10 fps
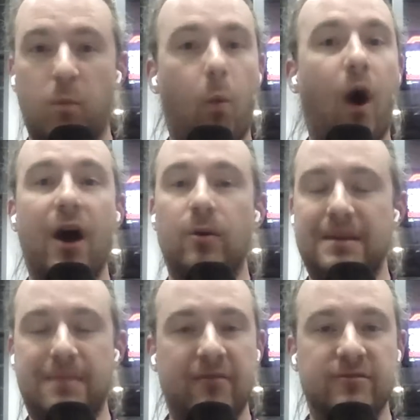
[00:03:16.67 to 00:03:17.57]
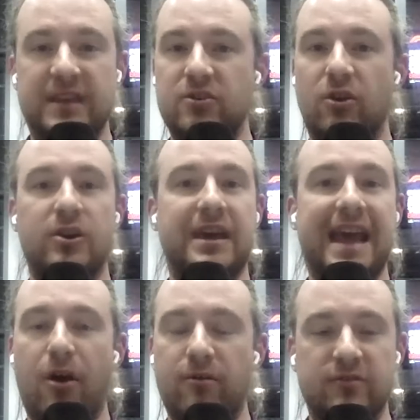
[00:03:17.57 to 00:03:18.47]
wildly bouncing, not
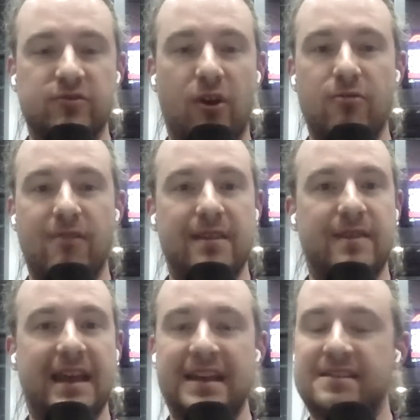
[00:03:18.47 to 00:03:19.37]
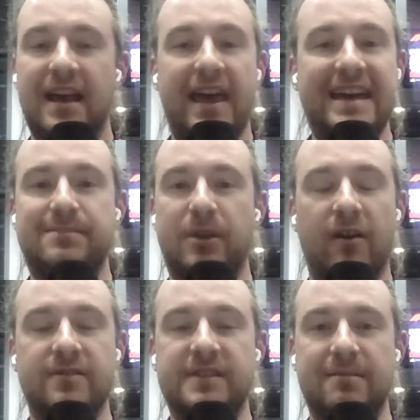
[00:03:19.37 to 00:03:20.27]
looking out of control or anything. It's
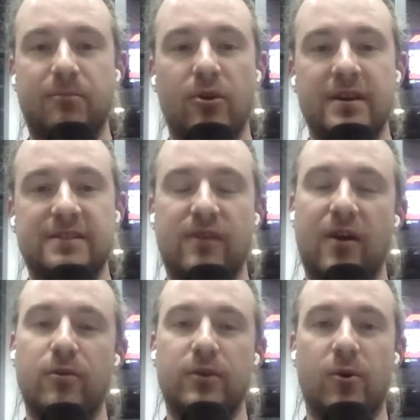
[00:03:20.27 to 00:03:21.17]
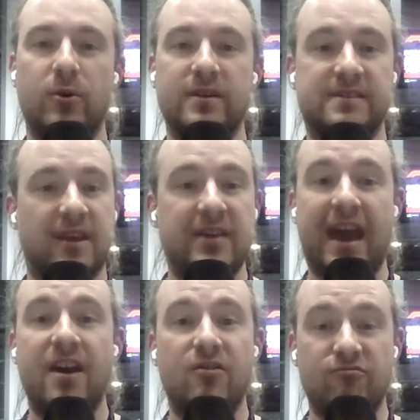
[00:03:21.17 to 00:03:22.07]
planted and poised throughout all the corners. So
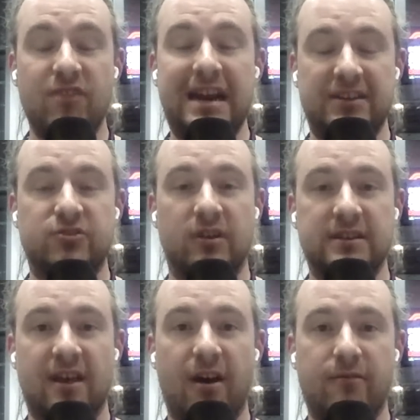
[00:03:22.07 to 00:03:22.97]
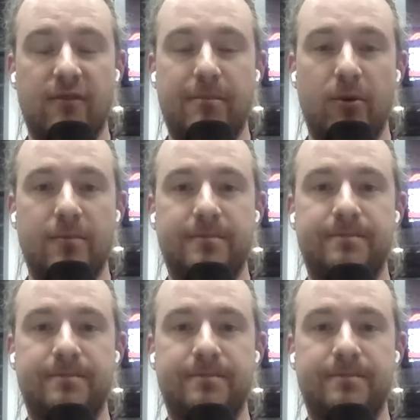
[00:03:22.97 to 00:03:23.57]
yeah, really strong start for Red Bull.